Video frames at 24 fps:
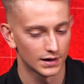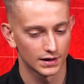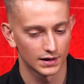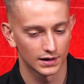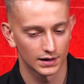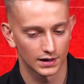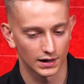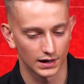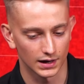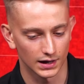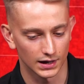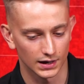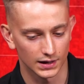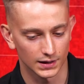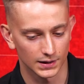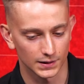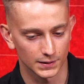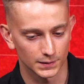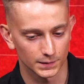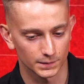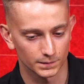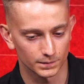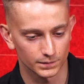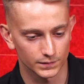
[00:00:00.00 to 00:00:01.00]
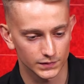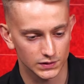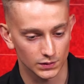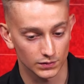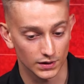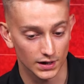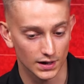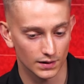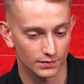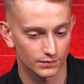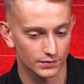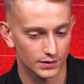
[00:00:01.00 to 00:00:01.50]
So
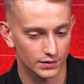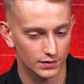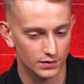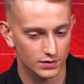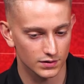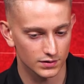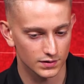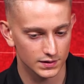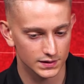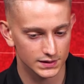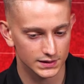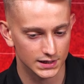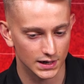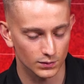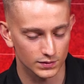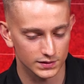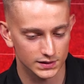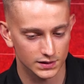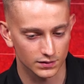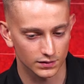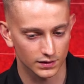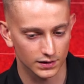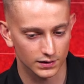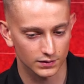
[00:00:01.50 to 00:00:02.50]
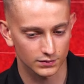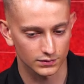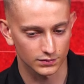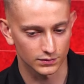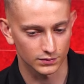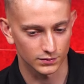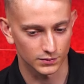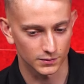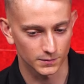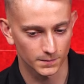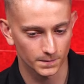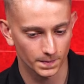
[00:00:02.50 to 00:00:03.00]
yeah, I'm very curious how it's going
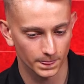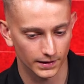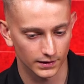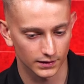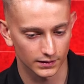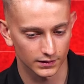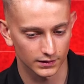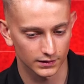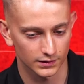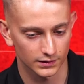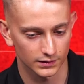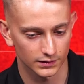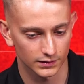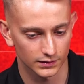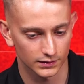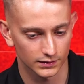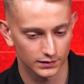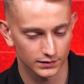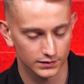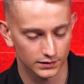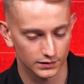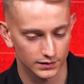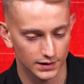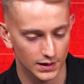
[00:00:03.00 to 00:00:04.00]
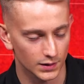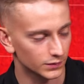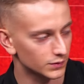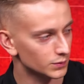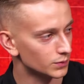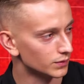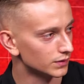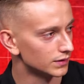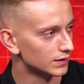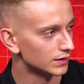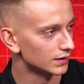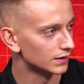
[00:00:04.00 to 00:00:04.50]
to turn
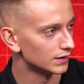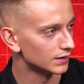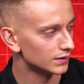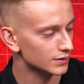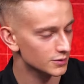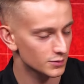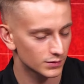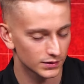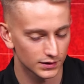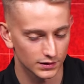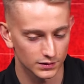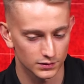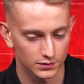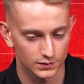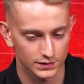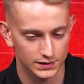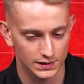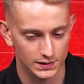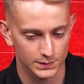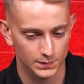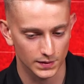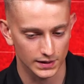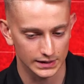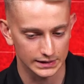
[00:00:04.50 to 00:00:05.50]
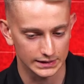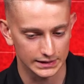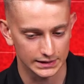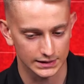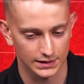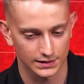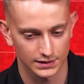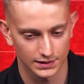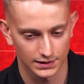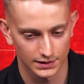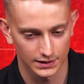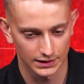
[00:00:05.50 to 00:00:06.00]
out with the new
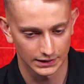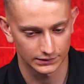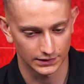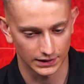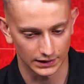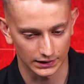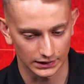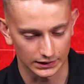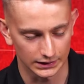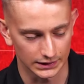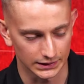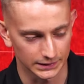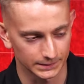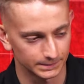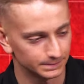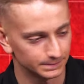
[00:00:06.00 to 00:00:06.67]
Suspense finally.